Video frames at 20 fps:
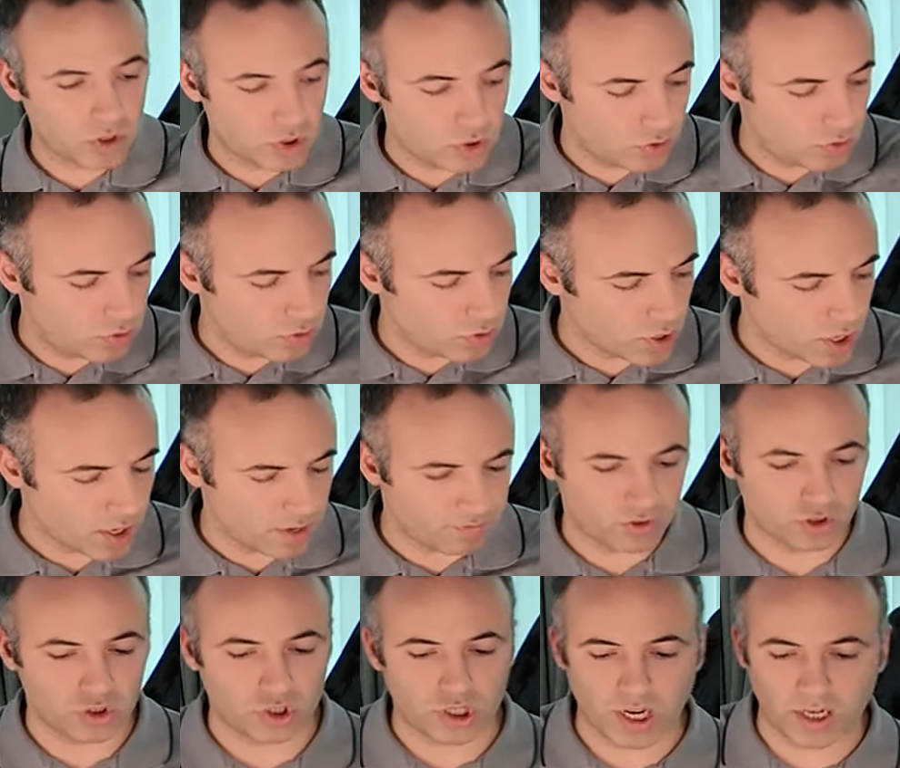to you. You have
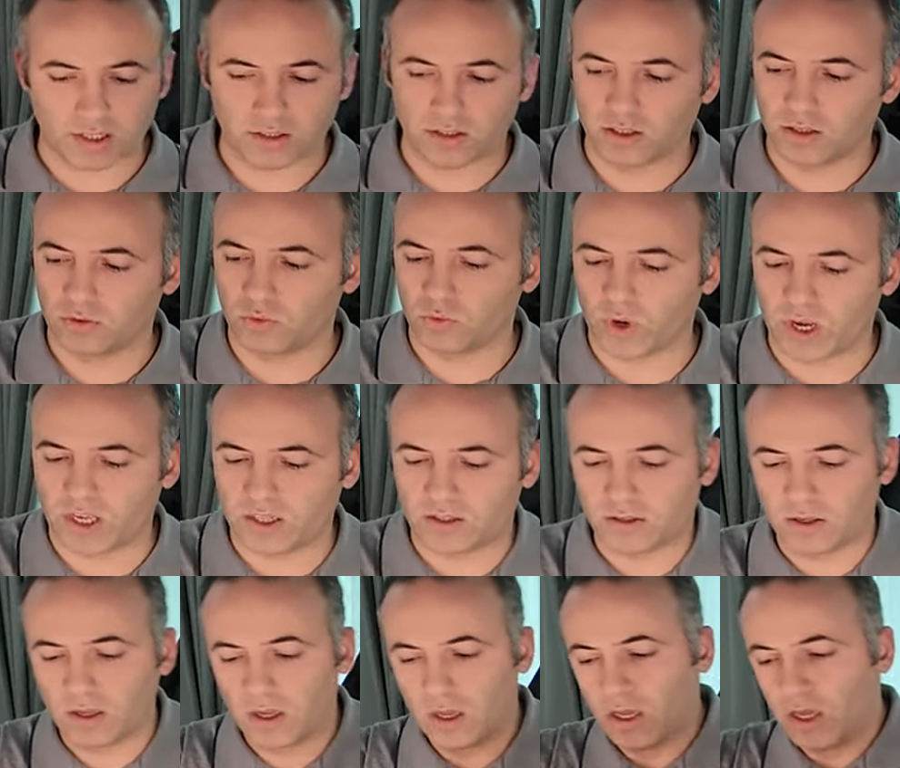to check the weight.